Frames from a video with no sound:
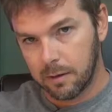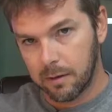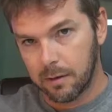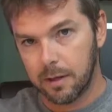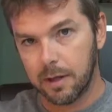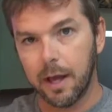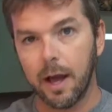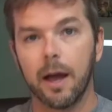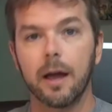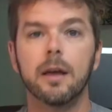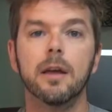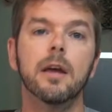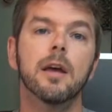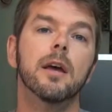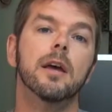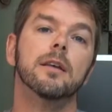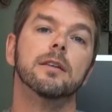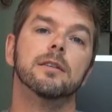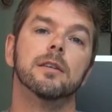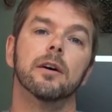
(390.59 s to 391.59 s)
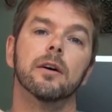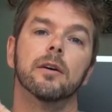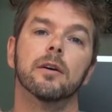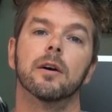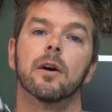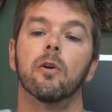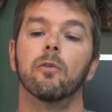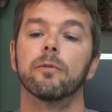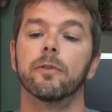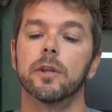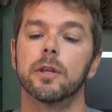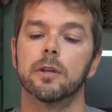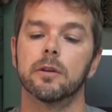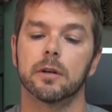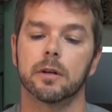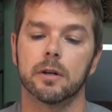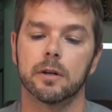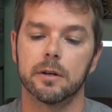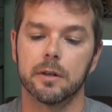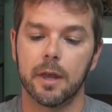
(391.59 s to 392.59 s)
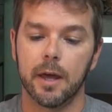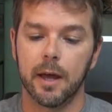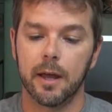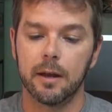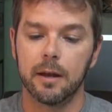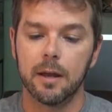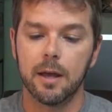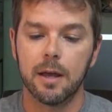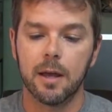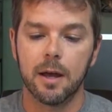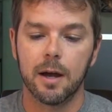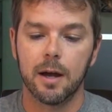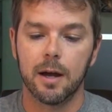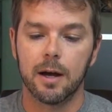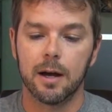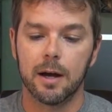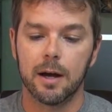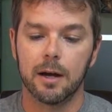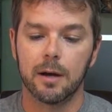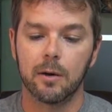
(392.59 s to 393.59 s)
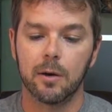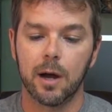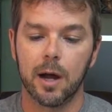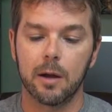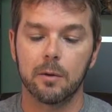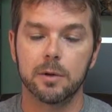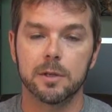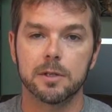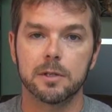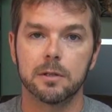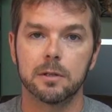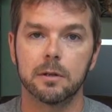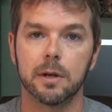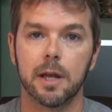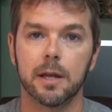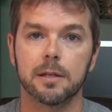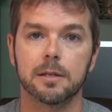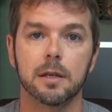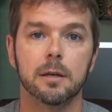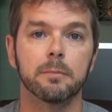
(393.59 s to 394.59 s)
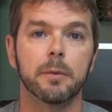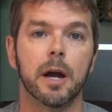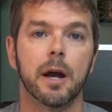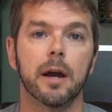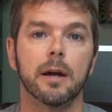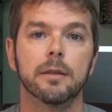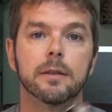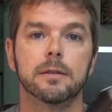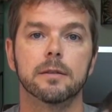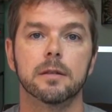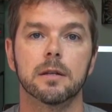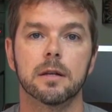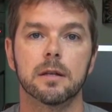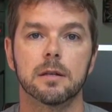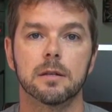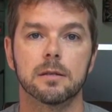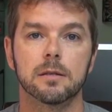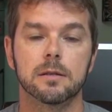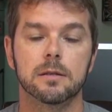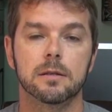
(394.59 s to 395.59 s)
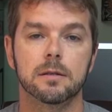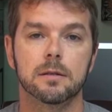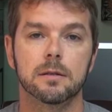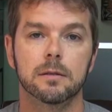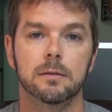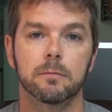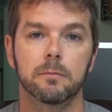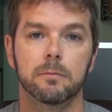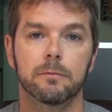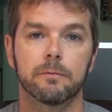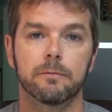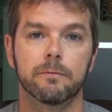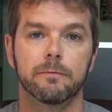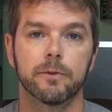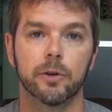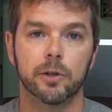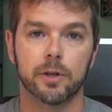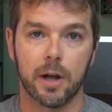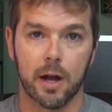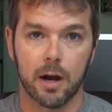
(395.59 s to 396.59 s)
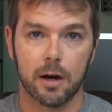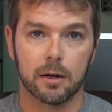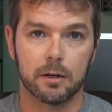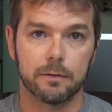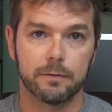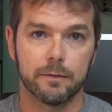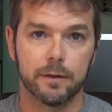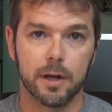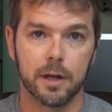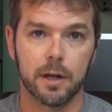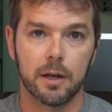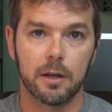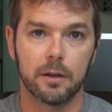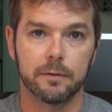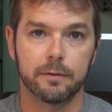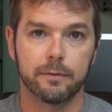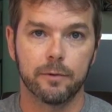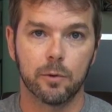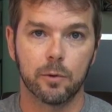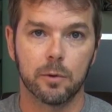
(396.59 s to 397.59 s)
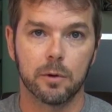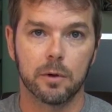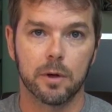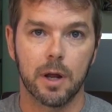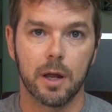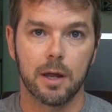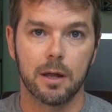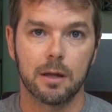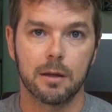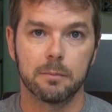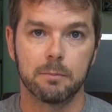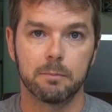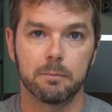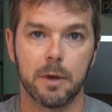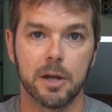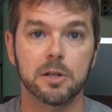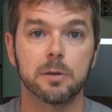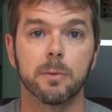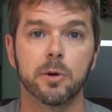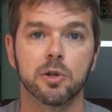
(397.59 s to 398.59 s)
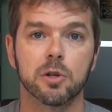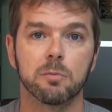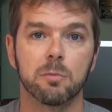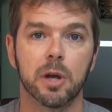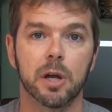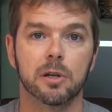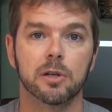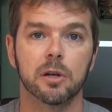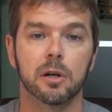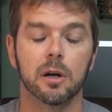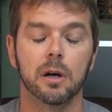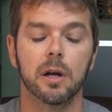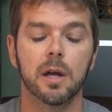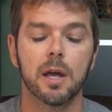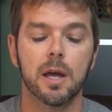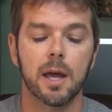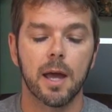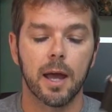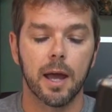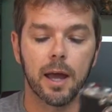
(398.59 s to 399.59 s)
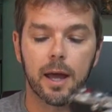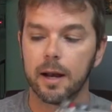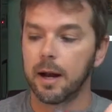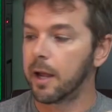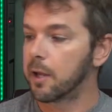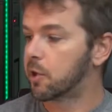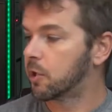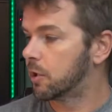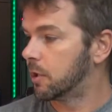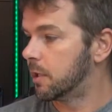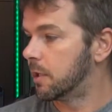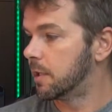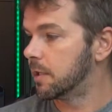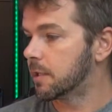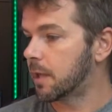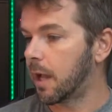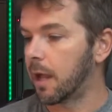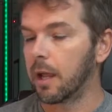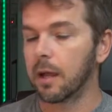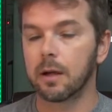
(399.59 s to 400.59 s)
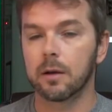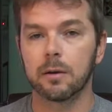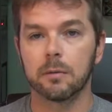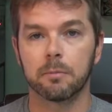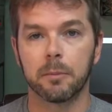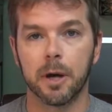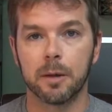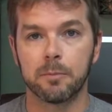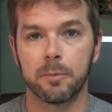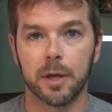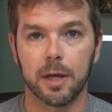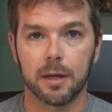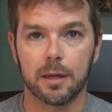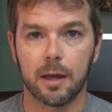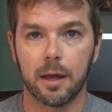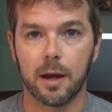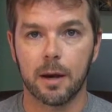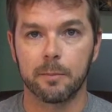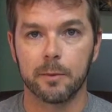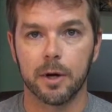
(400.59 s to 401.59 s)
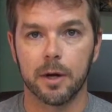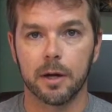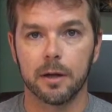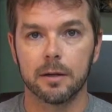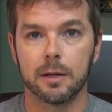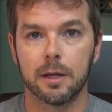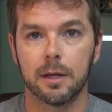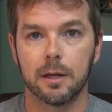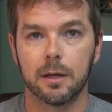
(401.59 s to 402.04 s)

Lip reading: Yeah, so hopefully you heard that. I was doing some behind the scenes photography for a major motion picture, and I couldn't take my big camera.